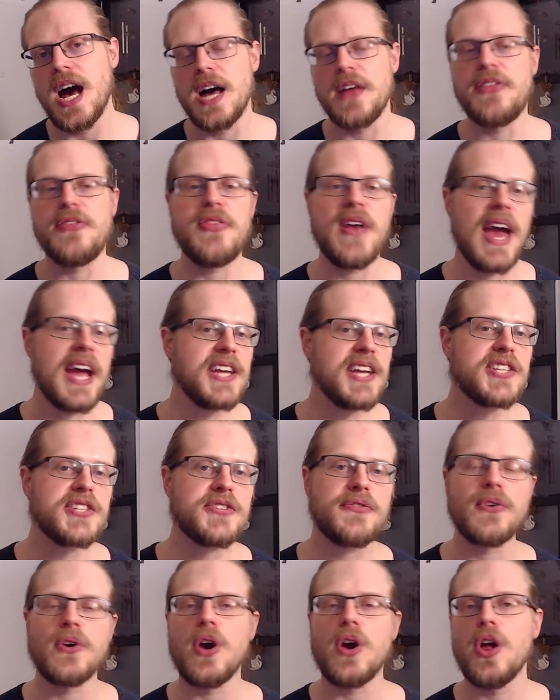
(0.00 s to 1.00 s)
Thanks
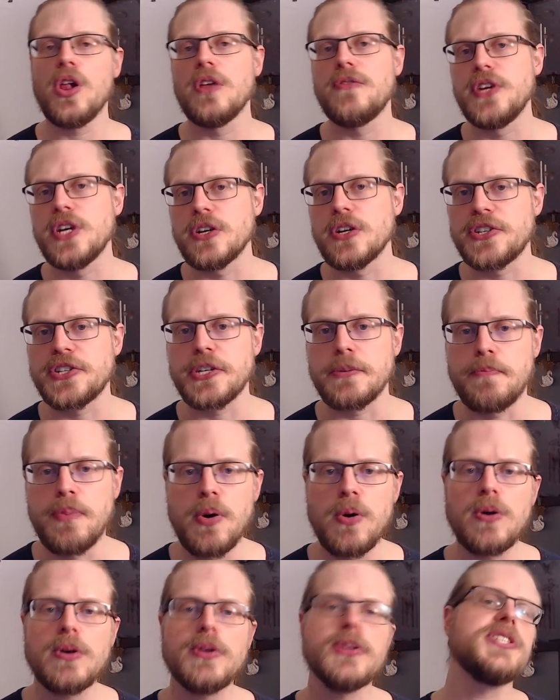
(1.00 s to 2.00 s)
for all of your
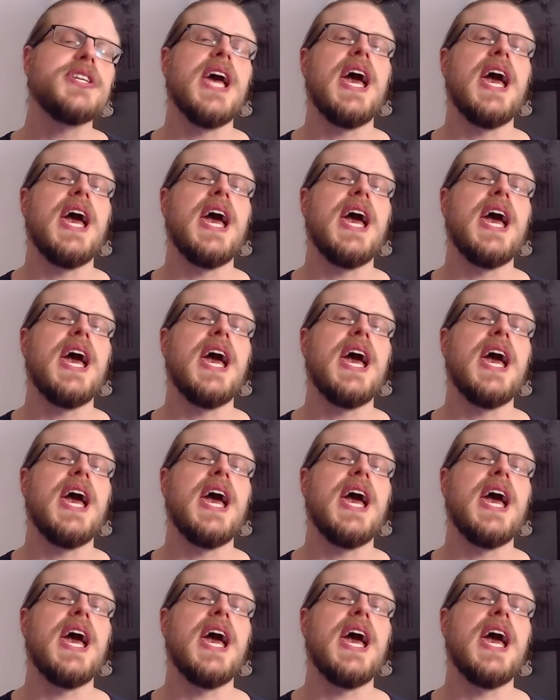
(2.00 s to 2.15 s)
support,